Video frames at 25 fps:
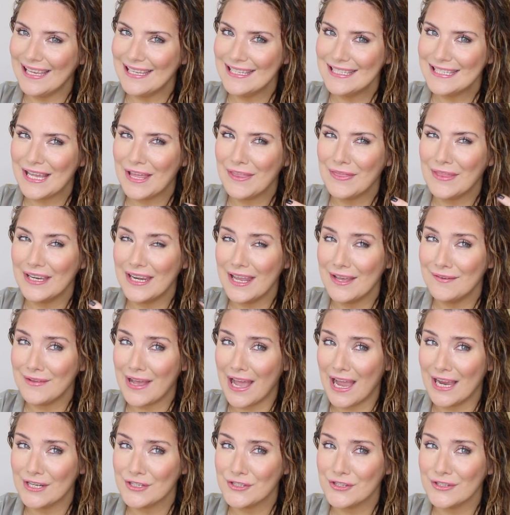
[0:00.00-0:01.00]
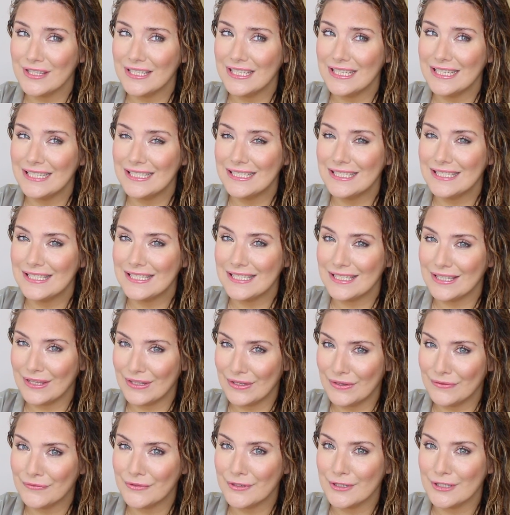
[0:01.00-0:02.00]
and that have actually
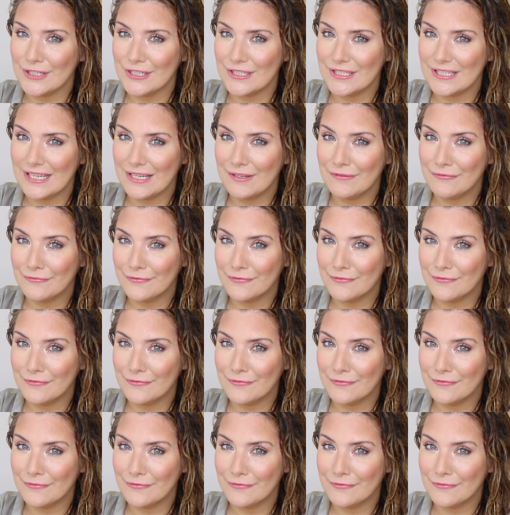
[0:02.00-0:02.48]
delivered